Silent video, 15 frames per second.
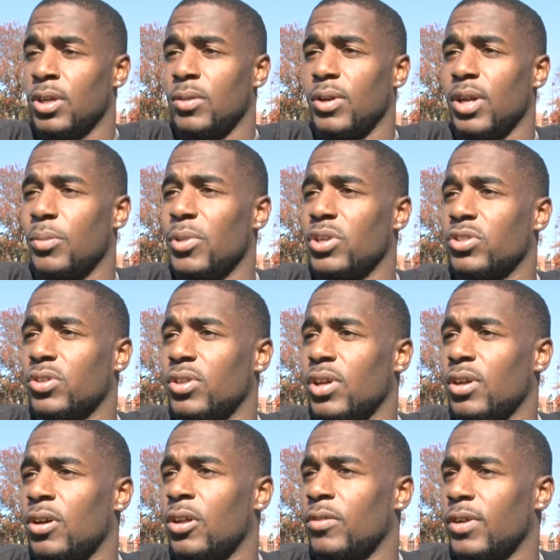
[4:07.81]
you got to make sure
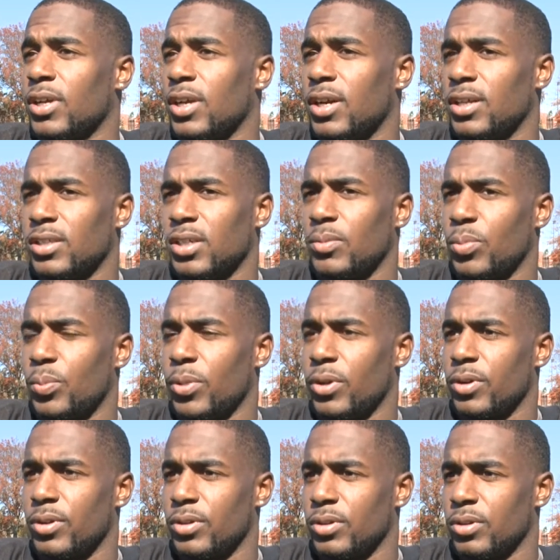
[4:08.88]
that all of our guys come prepared.